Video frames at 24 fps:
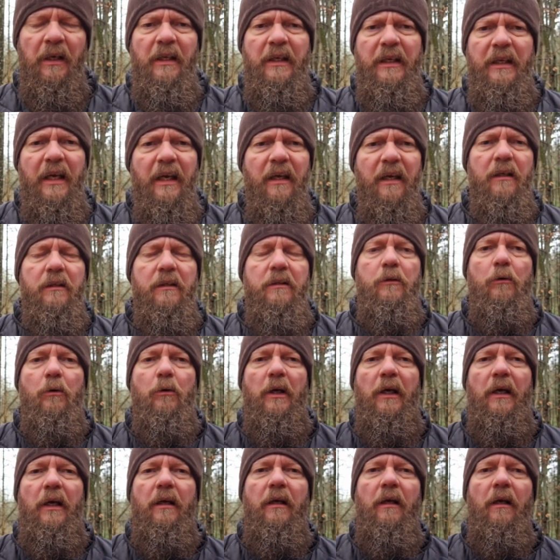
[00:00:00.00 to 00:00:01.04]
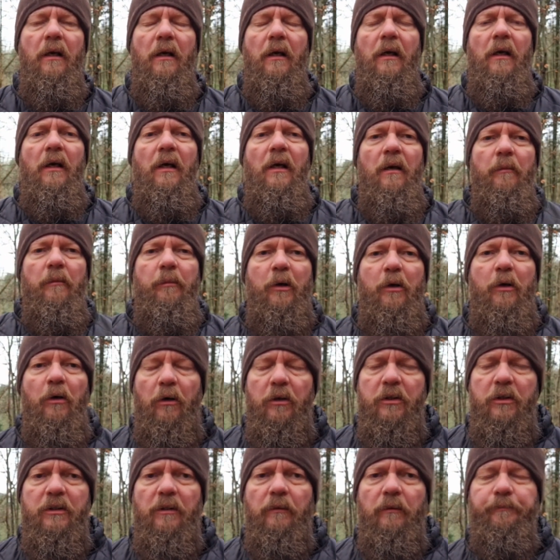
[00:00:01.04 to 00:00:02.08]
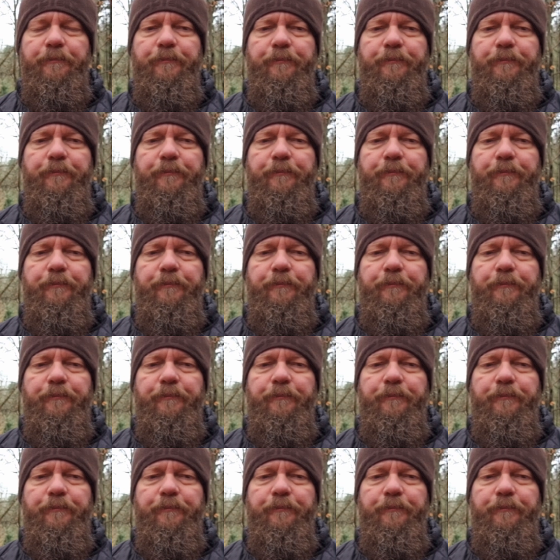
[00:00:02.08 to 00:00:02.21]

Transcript: Yes, you can, because